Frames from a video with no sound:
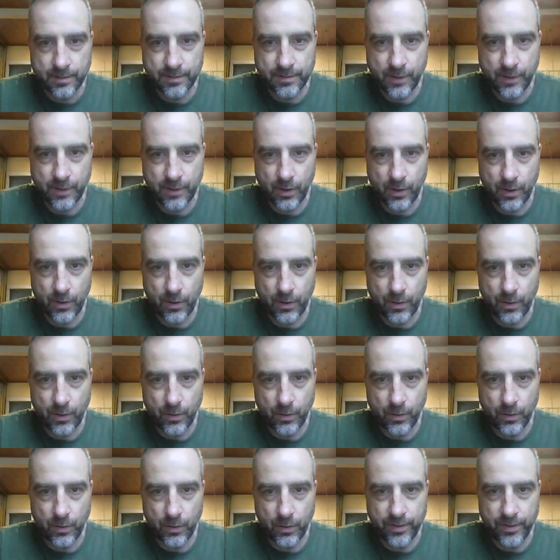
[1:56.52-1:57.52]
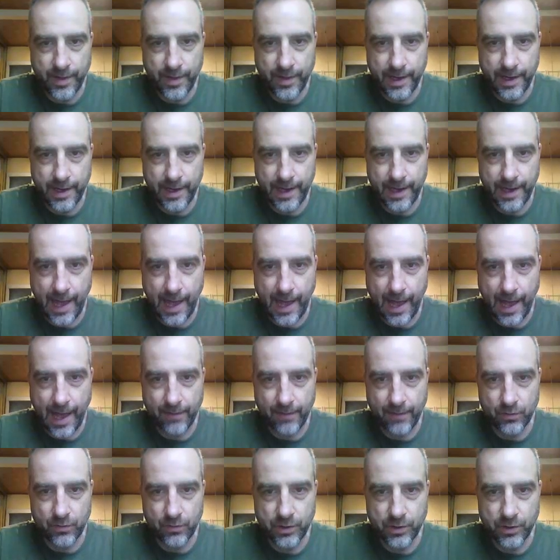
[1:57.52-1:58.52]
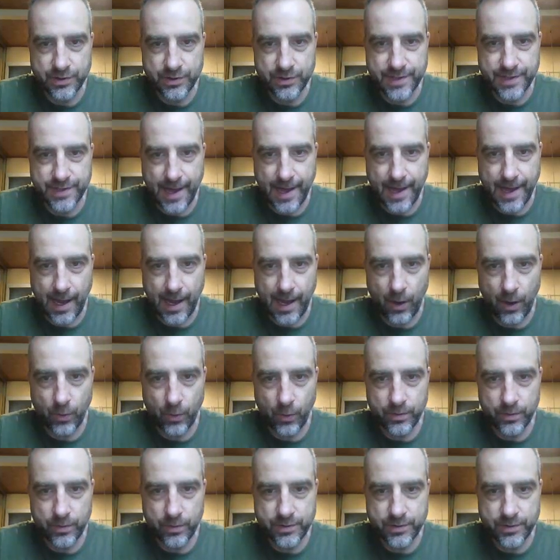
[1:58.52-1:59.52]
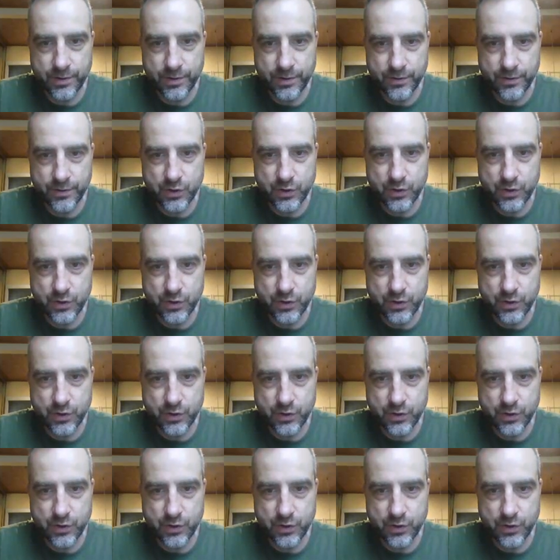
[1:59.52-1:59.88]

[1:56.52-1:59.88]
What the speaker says: So that it averaged out to